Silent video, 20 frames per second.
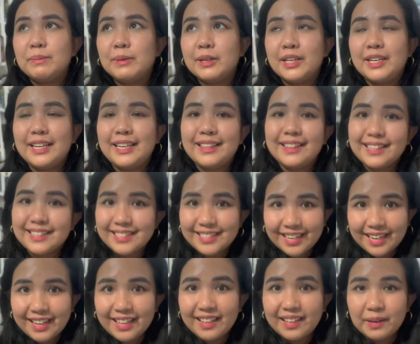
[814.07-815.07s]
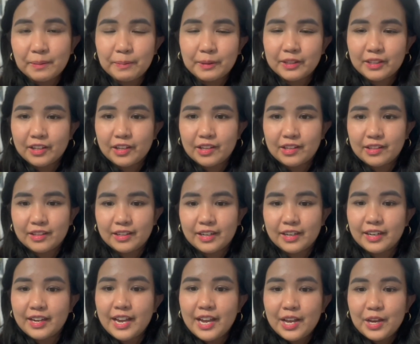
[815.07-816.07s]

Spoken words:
but in La Salle in particular,